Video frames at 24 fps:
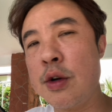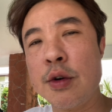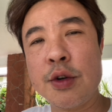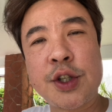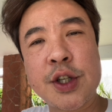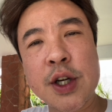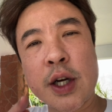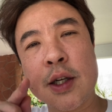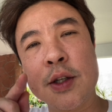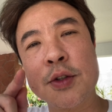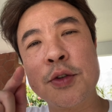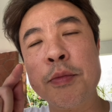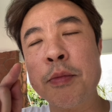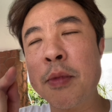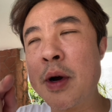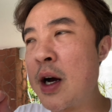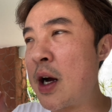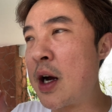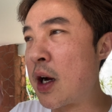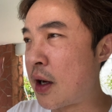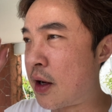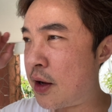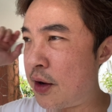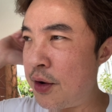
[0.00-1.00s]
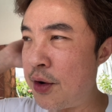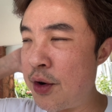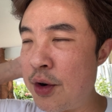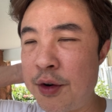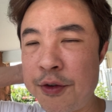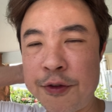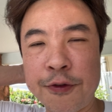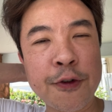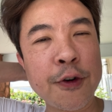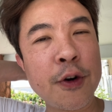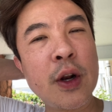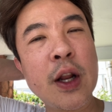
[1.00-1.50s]
shout out to Mark,
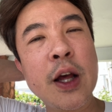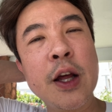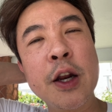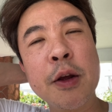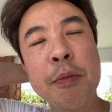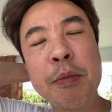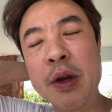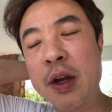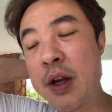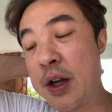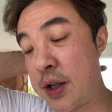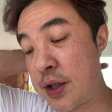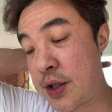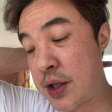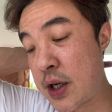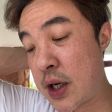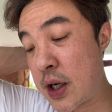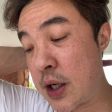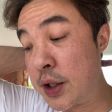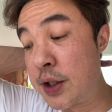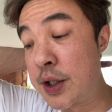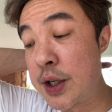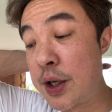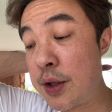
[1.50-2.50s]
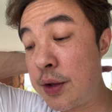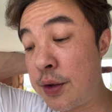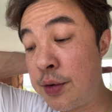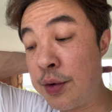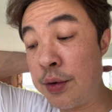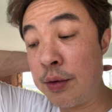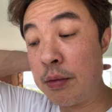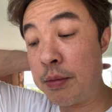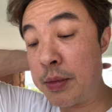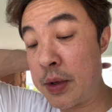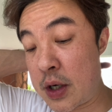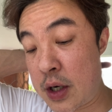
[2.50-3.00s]
for lending me his Gen 2
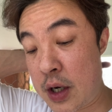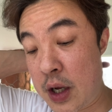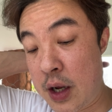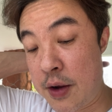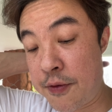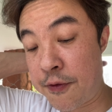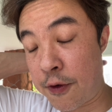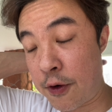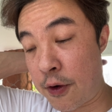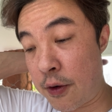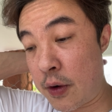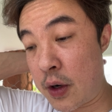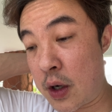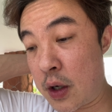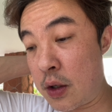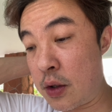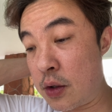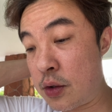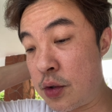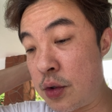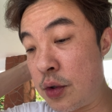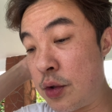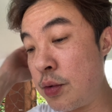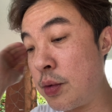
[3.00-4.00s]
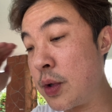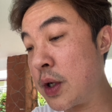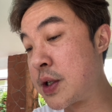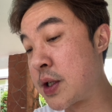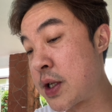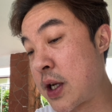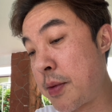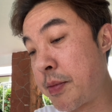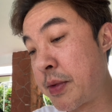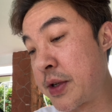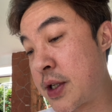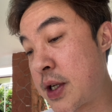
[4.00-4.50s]
Birdie to do a
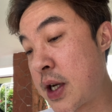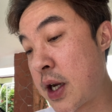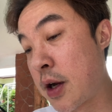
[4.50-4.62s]
side-by-side